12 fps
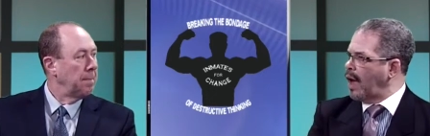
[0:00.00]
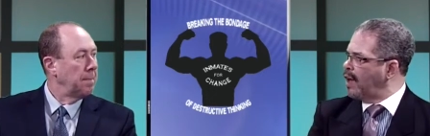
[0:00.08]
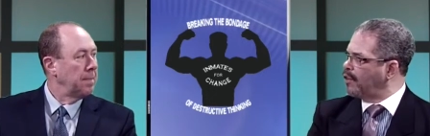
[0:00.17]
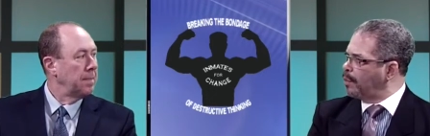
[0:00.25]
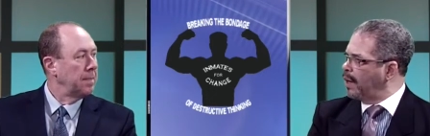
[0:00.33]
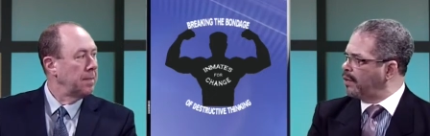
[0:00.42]

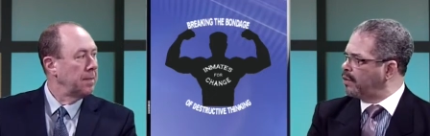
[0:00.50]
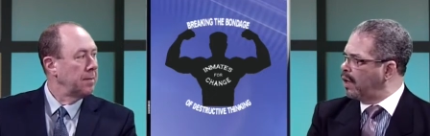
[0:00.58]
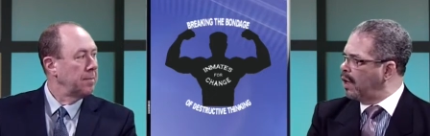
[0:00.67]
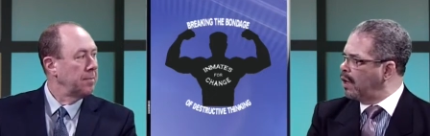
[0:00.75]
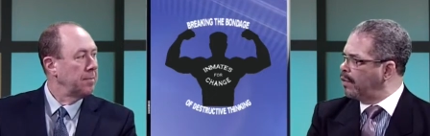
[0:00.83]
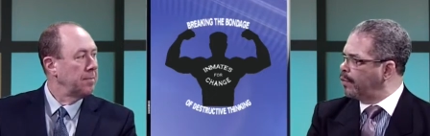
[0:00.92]
Speaker 1: aspects
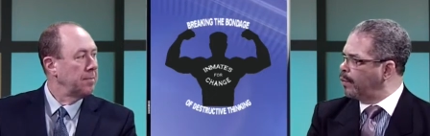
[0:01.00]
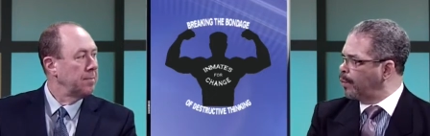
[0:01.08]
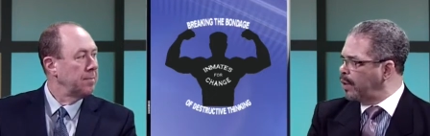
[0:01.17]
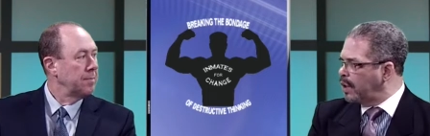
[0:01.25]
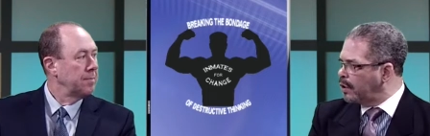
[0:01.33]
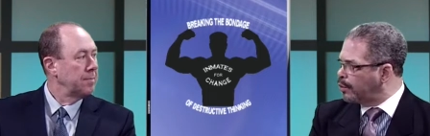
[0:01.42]
of
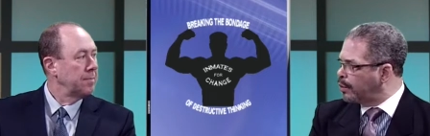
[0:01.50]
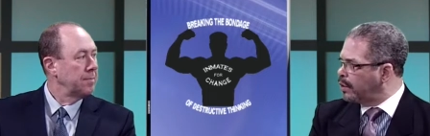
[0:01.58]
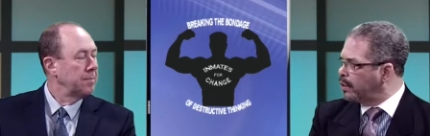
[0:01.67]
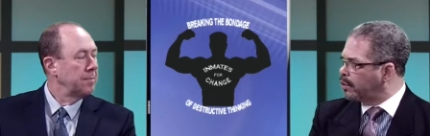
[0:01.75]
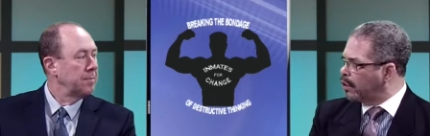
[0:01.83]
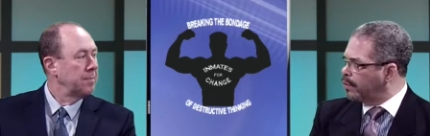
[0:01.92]
reentry
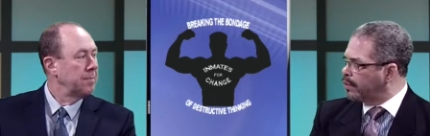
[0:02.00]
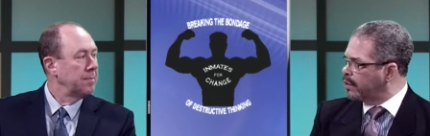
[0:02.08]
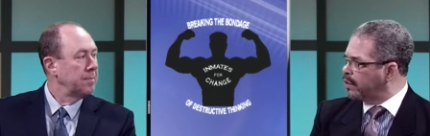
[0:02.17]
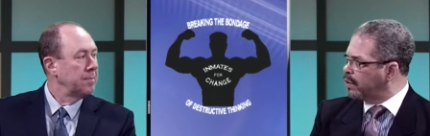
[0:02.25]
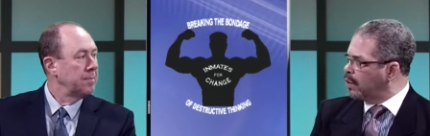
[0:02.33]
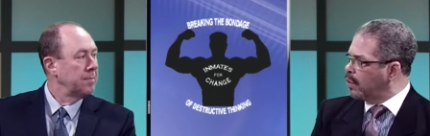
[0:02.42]

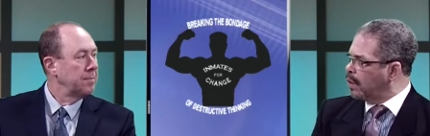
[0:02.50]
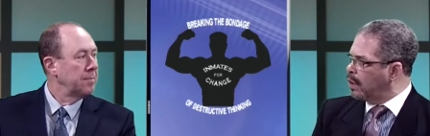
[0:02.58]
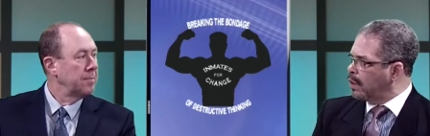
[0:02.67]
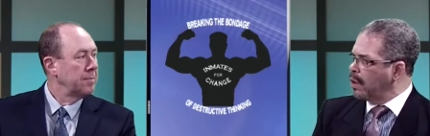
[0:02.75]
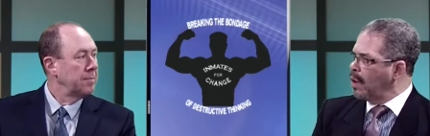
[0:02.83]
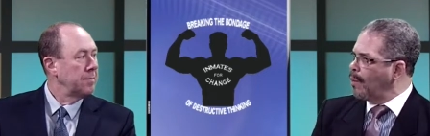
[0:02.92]
services or
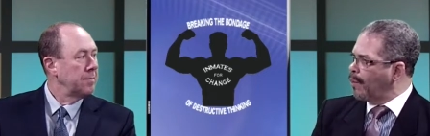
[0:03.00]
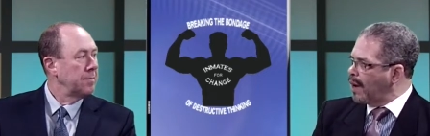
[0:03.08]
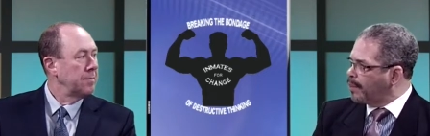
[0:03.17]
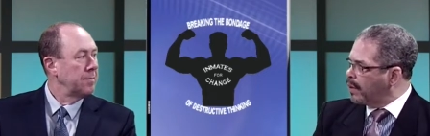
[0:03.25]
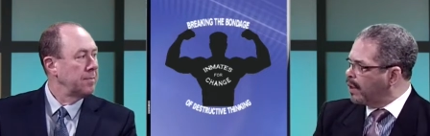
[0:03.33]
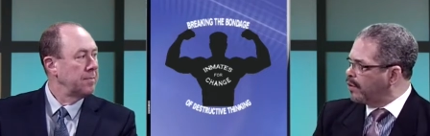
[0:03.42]

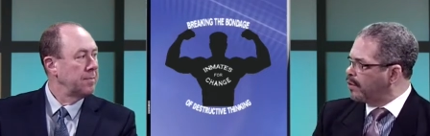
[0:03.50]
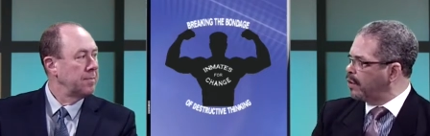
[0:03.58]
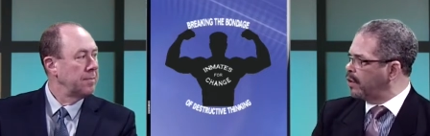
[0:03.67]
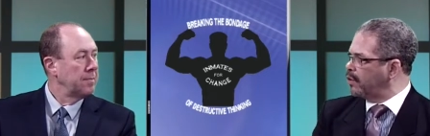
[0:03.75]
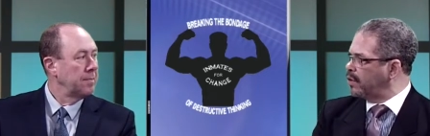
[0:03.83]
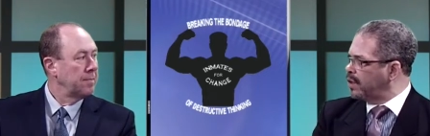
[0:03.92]
population and
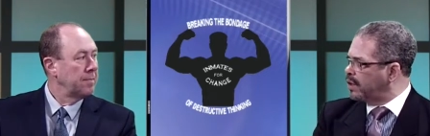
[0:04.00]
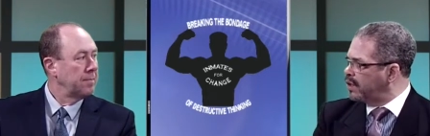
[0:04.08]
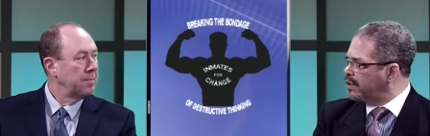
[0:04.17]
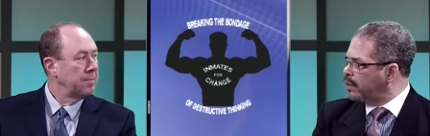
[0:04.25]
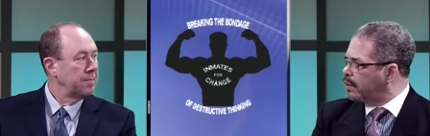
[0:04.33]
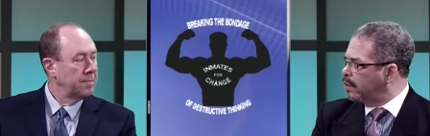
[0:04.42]

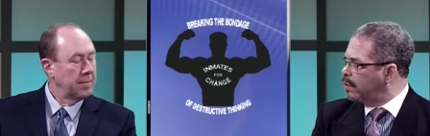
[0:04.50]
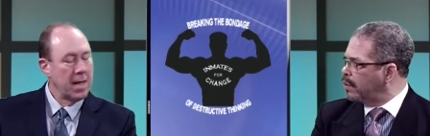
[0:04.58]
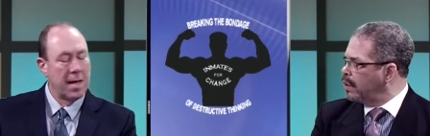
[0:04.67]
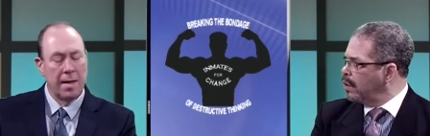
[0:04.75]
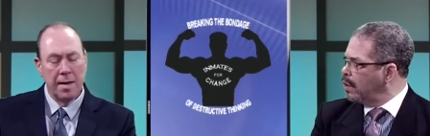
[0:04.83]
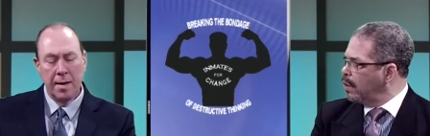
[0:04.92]
statistical yeah.
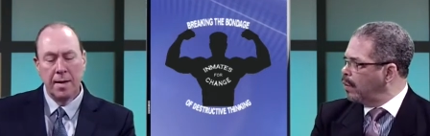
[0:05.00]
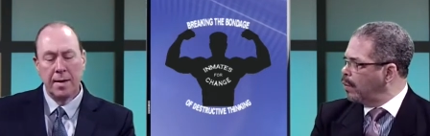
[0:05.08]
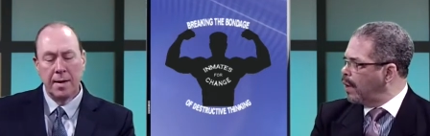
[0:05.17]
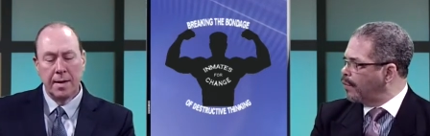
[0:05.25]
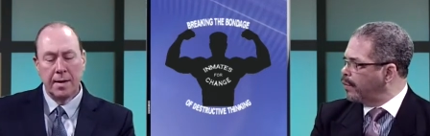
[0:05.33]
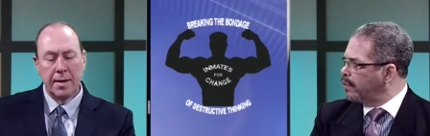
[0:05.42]

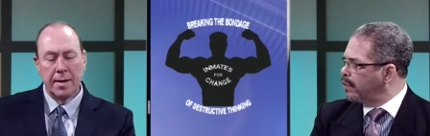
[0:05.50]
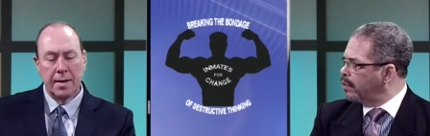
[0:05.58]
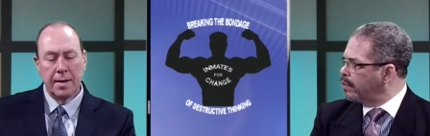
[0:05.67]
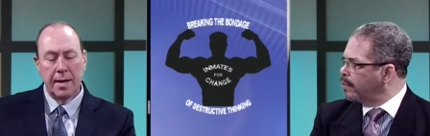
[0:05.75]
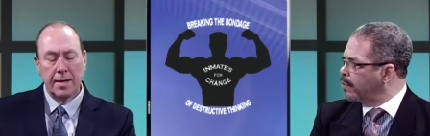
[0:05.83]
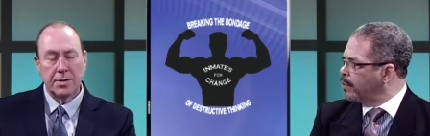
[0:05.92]
references?
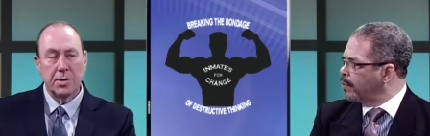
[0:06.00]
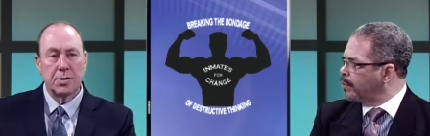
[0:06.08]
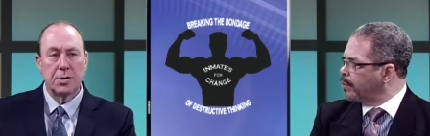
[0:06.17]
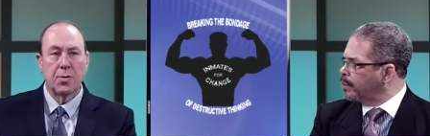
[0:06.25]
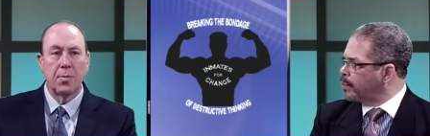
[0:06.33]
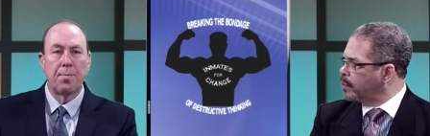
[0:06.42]
Speaker 2: Yeah, so,
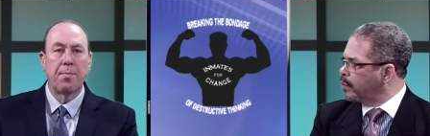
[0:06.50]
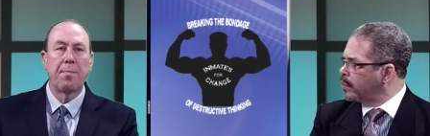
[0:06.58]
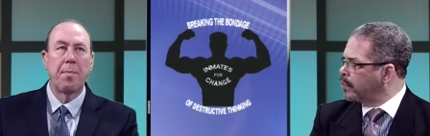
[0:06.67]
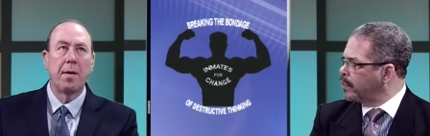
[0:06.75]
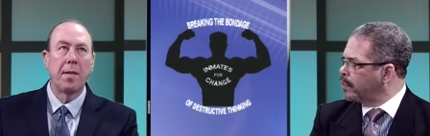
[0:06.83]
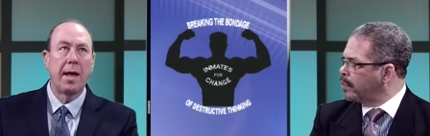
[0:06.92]
so
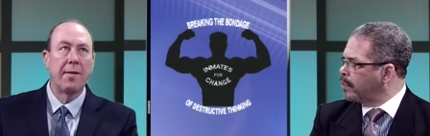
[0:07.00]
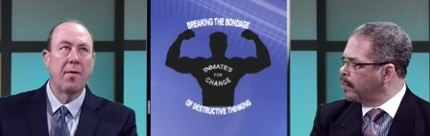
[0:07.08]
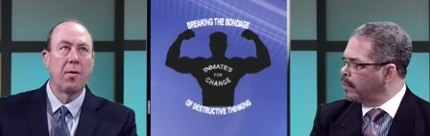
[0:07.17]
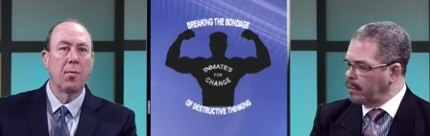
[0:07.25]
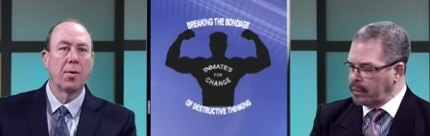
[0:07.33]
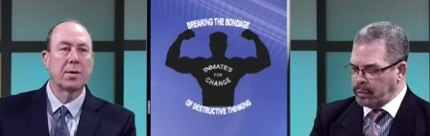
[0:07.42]
a lot of our
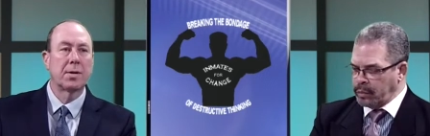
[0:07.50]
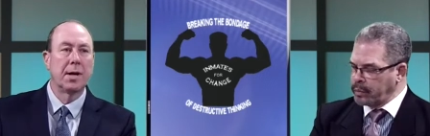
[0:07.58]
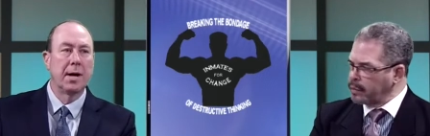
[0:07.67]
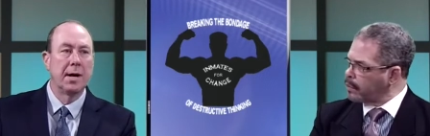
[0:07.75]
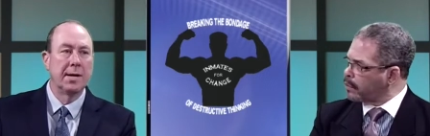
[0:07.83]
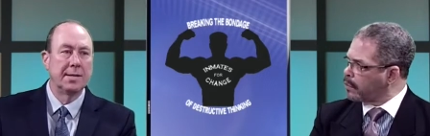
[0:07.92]
work,
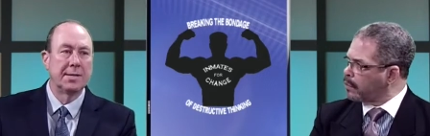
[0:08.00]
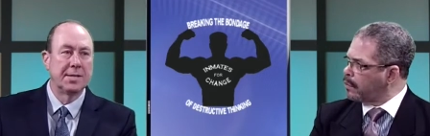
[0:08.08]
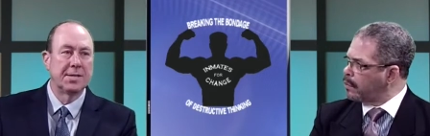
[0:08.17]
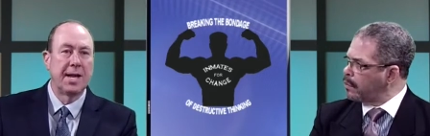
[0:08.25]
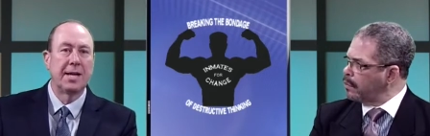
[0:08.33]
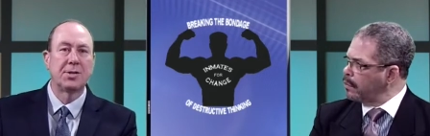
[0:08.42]
uh, it's, it's
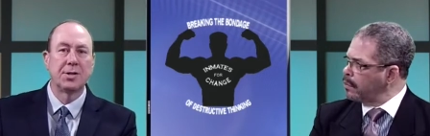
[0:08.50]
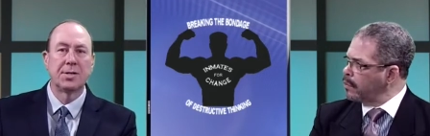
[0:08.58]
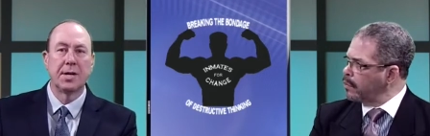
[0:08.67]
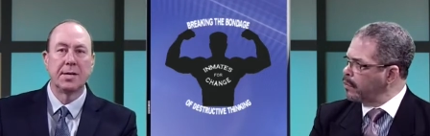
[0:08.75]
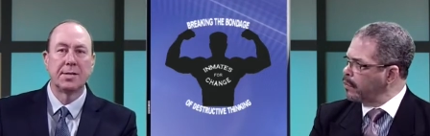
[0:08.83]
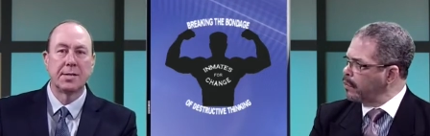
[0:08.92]
not just
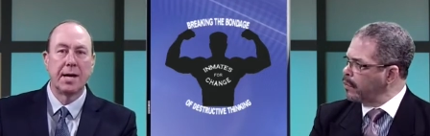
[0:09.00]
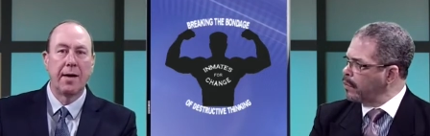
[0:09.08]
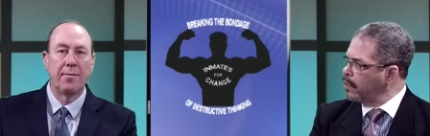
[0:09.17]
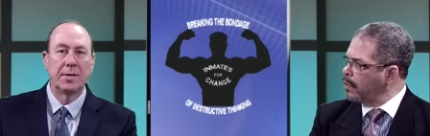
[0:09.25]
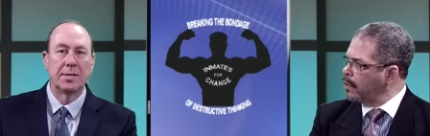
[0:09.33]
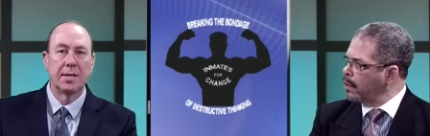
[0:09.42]
us,
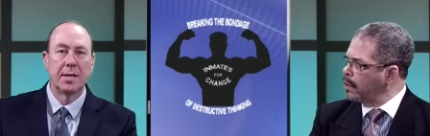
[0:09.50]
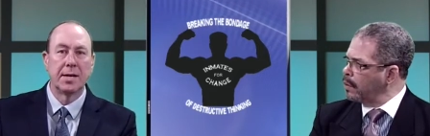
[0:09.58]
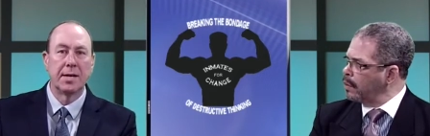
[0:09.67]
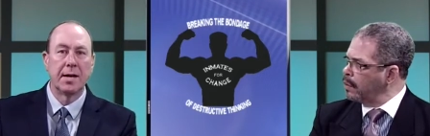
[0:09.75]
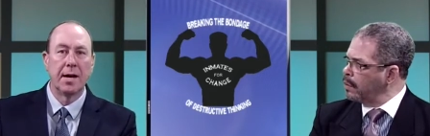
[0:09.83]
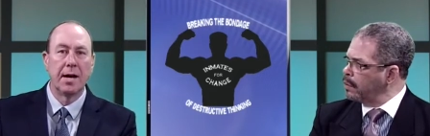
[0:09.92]
obviously.
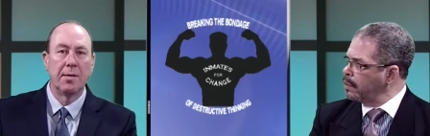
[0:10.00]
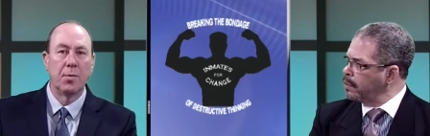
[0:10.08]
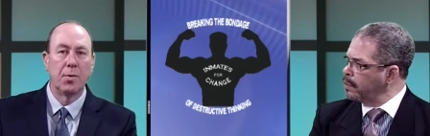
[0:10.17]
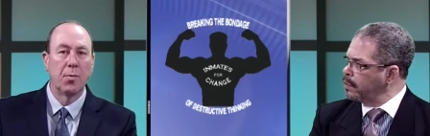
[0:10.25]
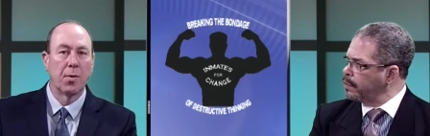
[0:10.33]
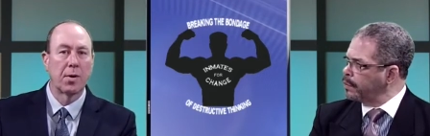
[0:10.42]
Um, we
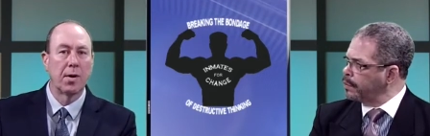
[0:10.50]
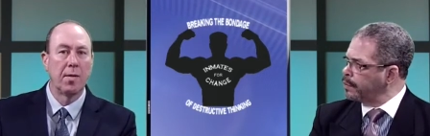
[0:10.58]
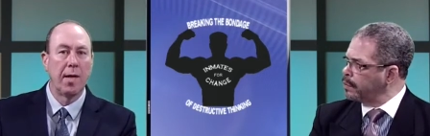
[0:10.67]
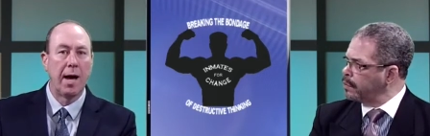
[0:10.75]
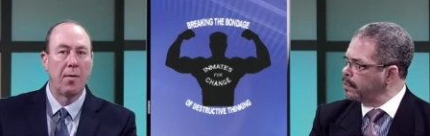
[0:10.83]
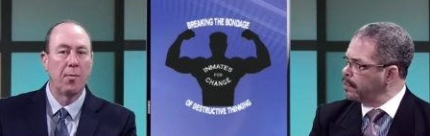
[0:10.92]
work a
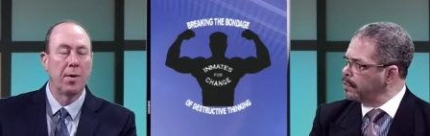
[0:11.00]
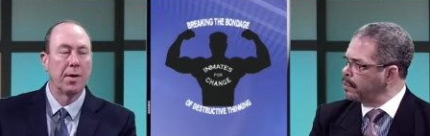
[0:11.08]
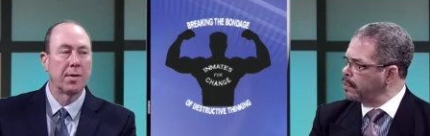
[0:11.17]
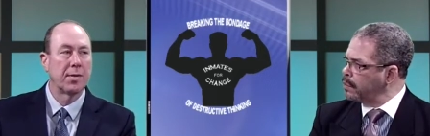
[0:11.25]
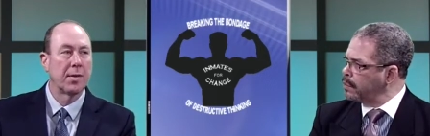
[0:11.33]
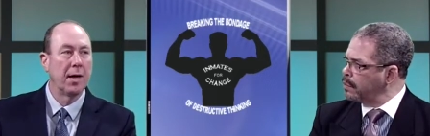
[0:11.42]
lot with